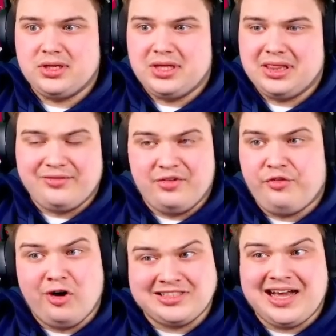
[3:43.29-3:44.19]
Level
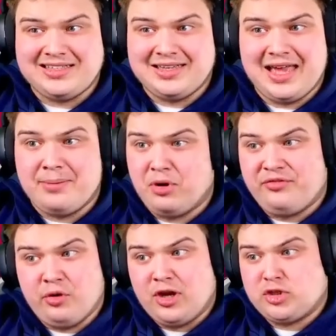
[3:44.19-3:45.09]
four is hard to get. But if
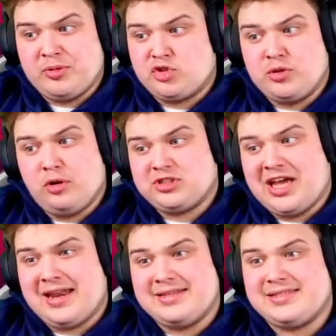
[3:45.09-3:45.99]
you want to drop in two more
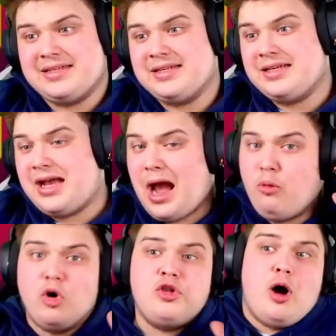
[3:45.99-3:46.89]
scatters, I
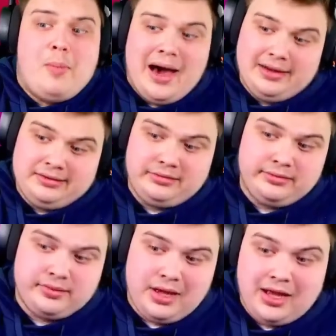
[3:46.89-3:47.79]
would not mind.
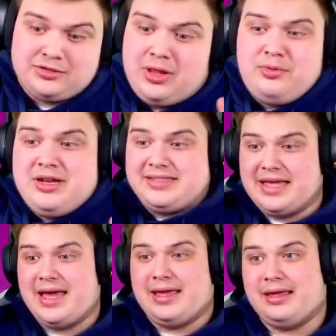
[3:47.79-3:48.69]
That's all I'm going to
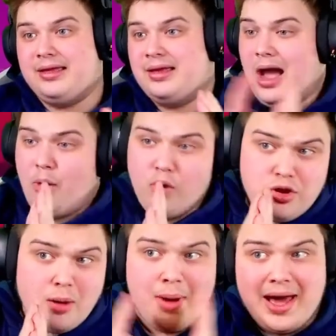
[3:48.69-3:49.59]
say. I would
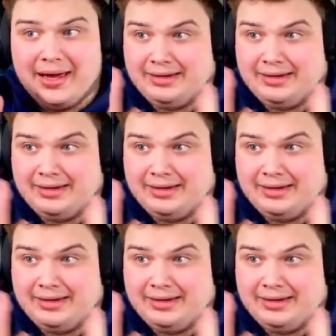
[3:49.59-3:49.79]
not mind.